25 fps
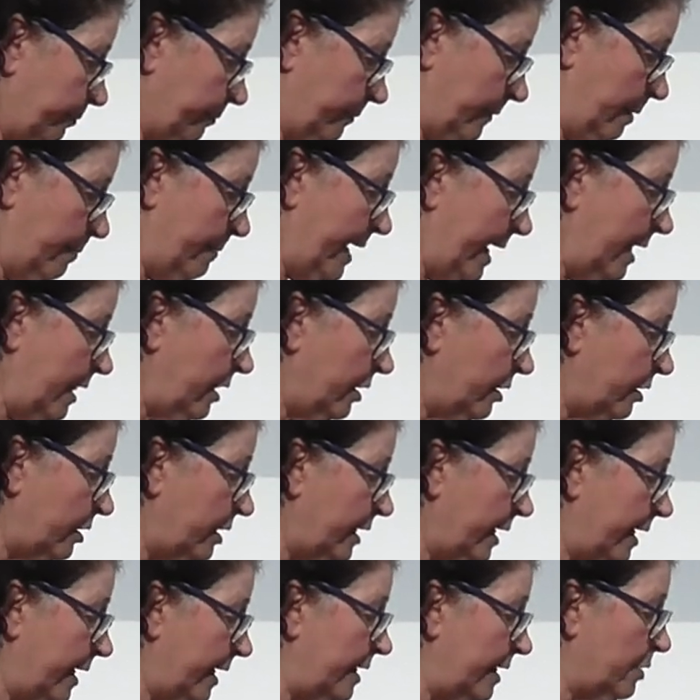
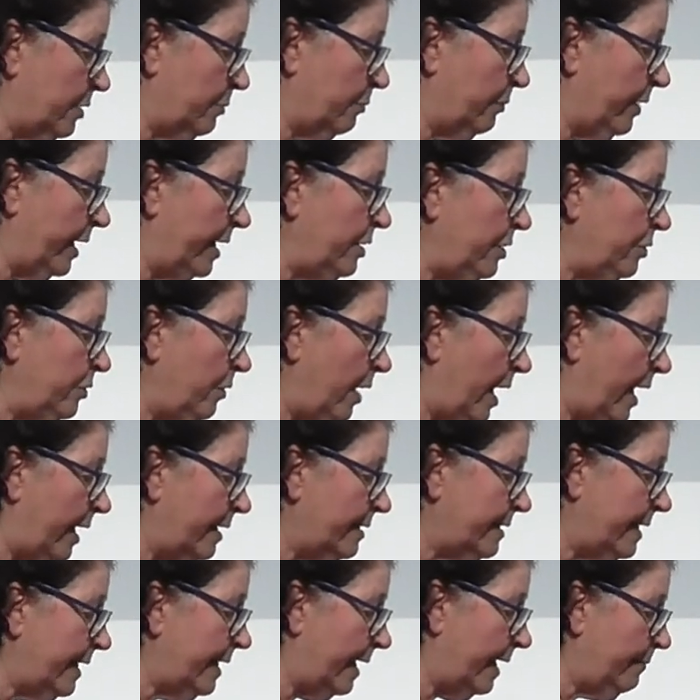method is when you
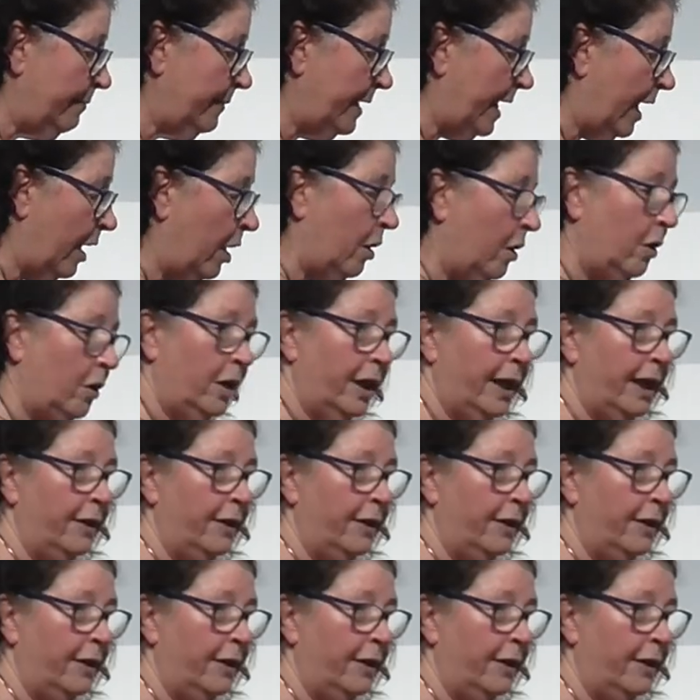ask them now,